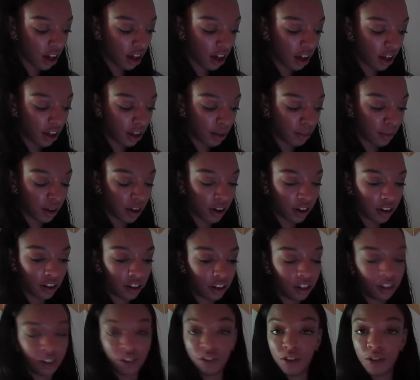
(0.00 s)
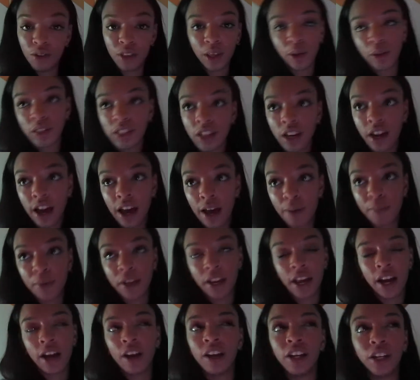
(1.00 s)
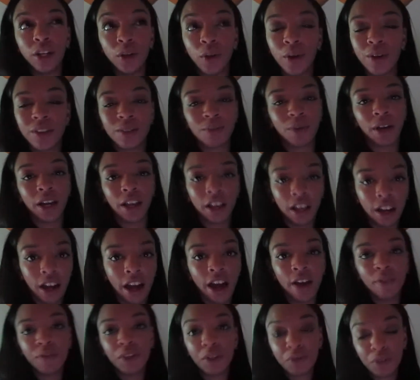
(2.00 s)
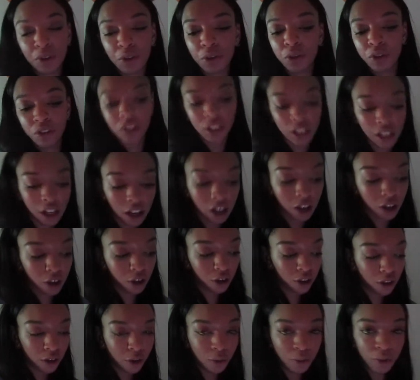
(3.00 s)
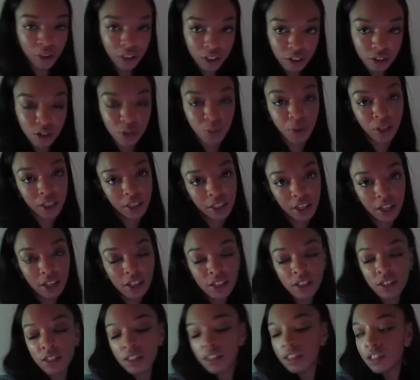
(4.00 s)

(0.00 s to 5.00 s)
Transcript: Um, I already knew that was going to happen. I already knew I was probably going to have difficulty with doing this.